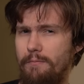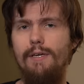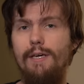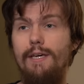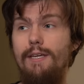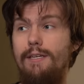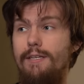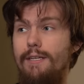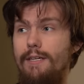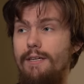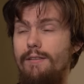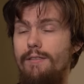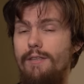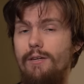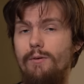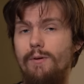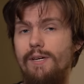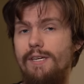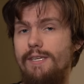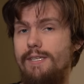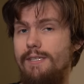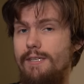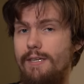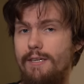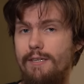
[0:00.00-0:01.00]
Indeed, there
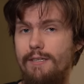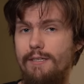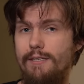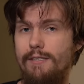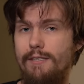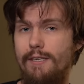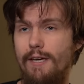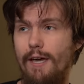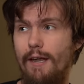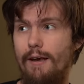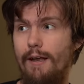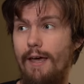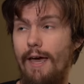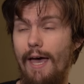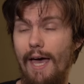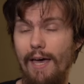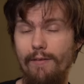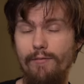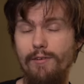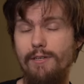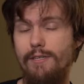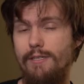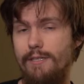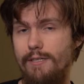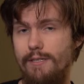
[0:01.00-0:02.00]
exists and
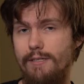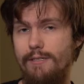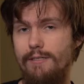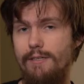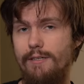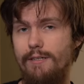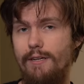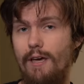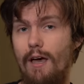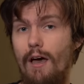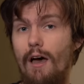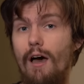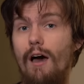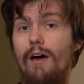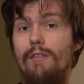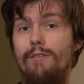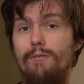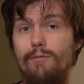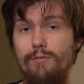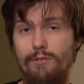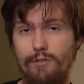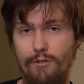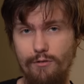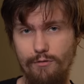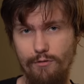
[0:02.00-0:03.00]
have existed
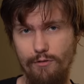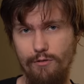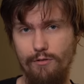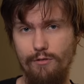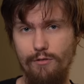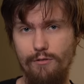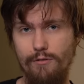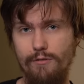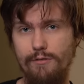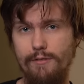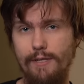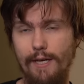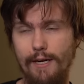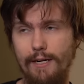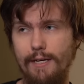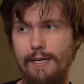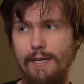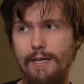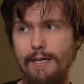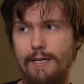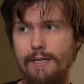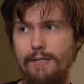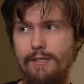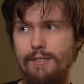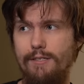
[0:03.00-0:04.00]
other traditions that
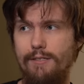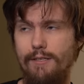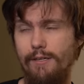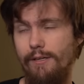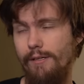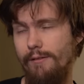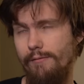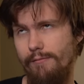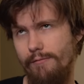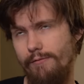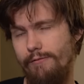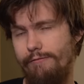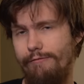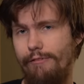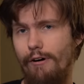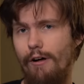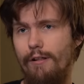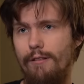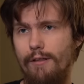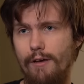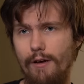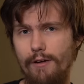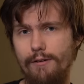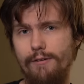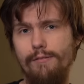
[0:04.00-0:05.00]
still
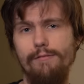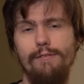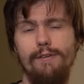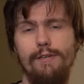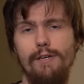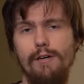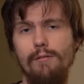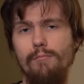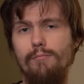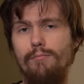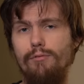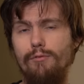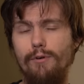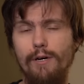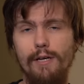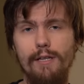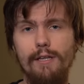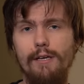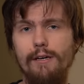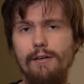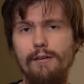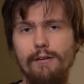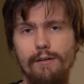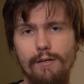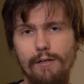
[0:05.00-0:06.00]
fall under the
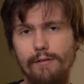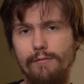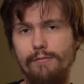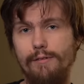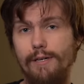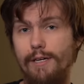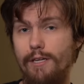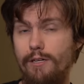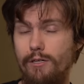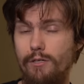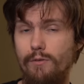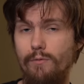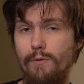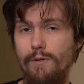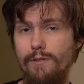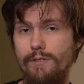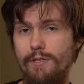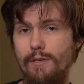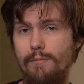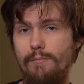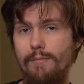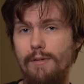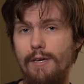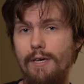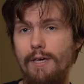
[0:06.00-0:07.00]
umbrella of
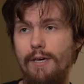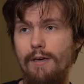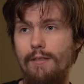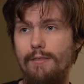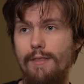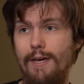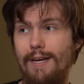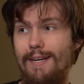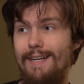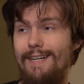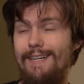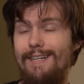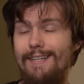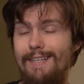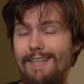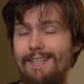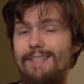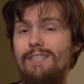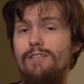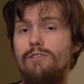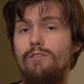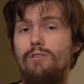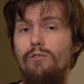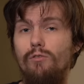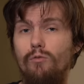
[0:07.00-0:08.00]
Hinduism that
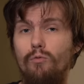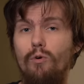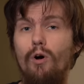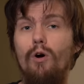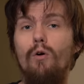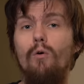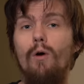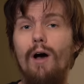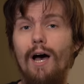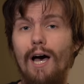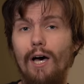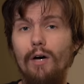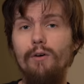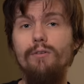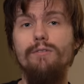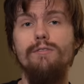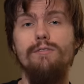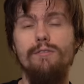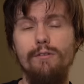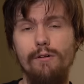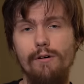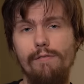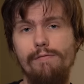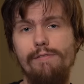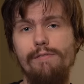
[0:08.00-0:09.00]
didn't grow
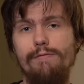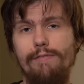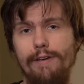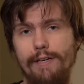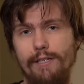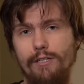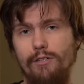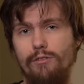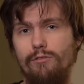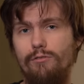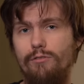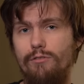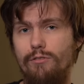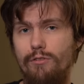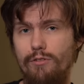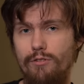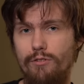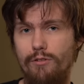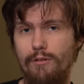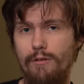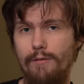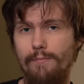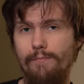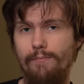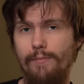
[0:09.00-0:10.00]
out of the Vedic
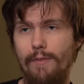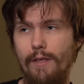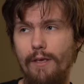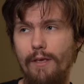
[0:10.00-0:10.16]
tradition.